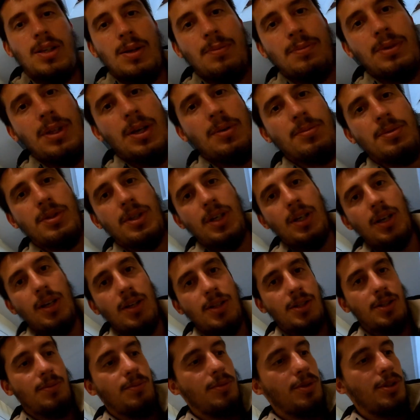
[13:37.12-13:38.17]
sometimes the
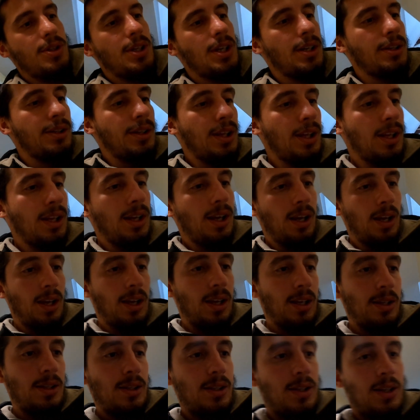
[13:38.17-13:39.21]
customers are telling
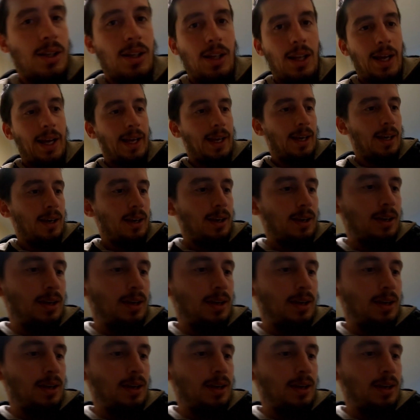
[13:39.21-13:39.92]
us like